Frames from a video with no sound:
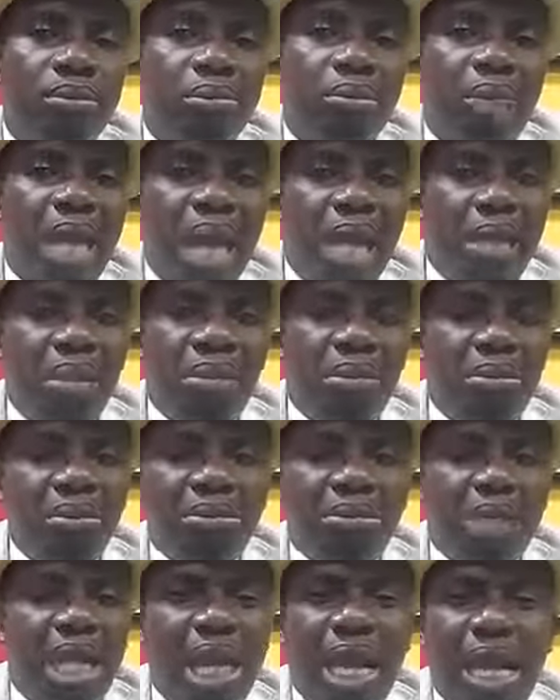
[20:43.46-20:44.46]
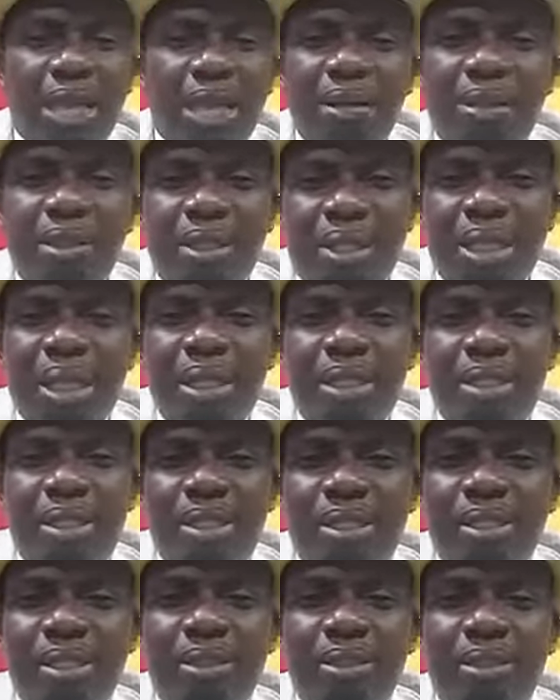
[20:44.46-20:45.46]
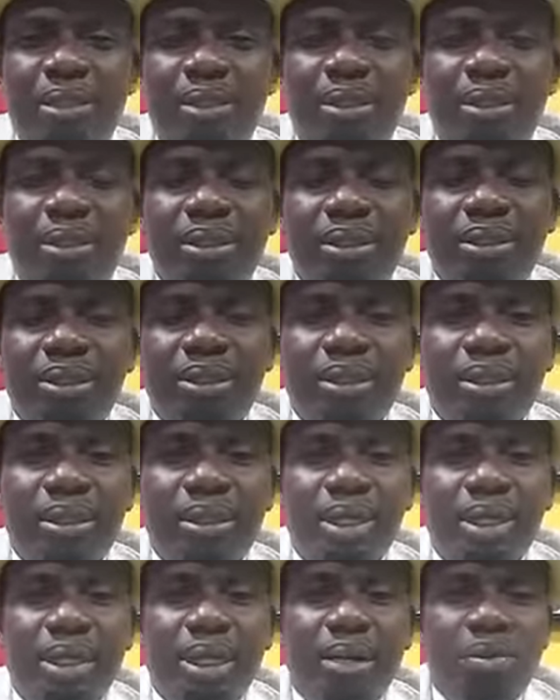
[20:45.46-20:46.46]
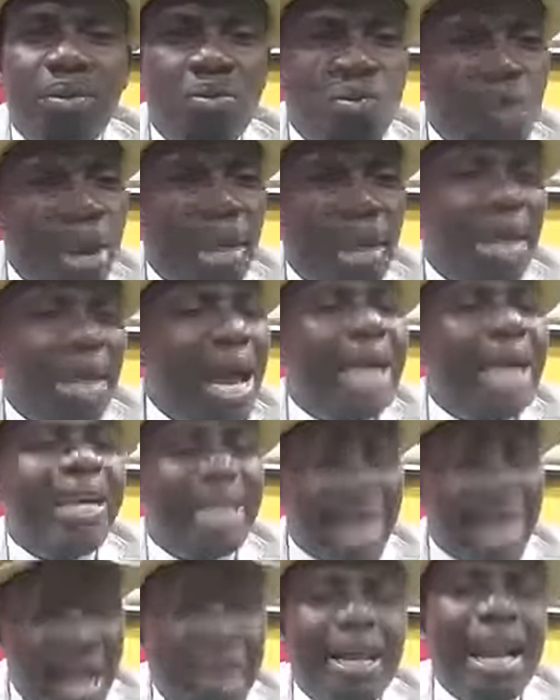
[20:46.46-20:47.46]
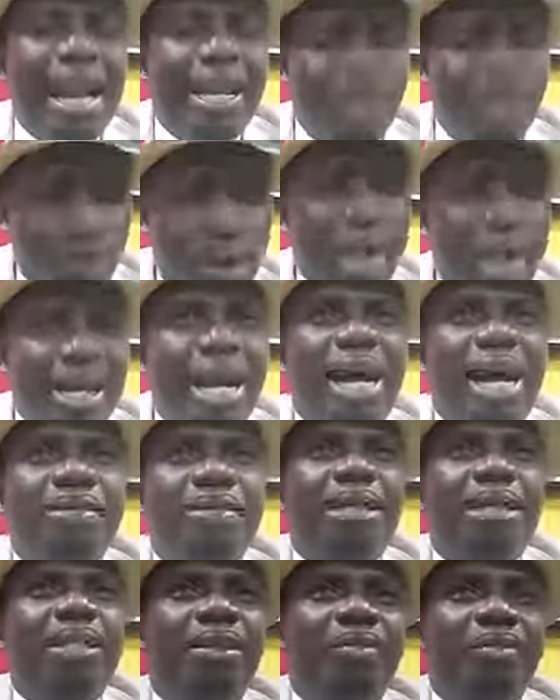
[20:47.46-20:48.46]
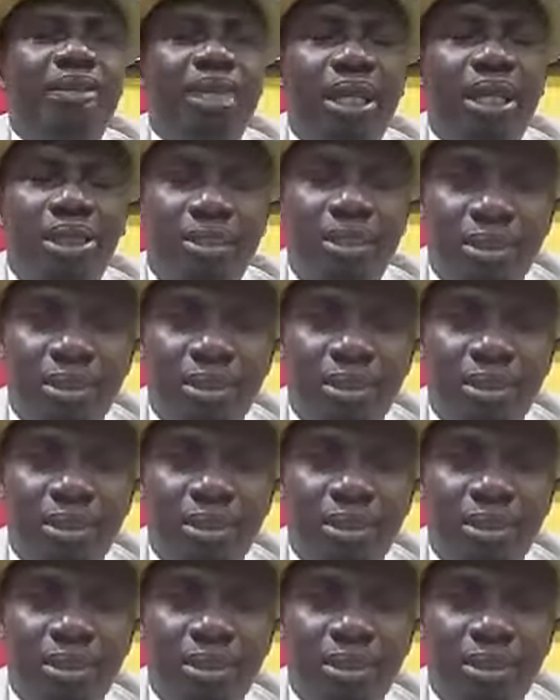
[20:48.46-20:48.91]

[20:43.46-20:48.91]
I don't think, well, I know I can have sex every day.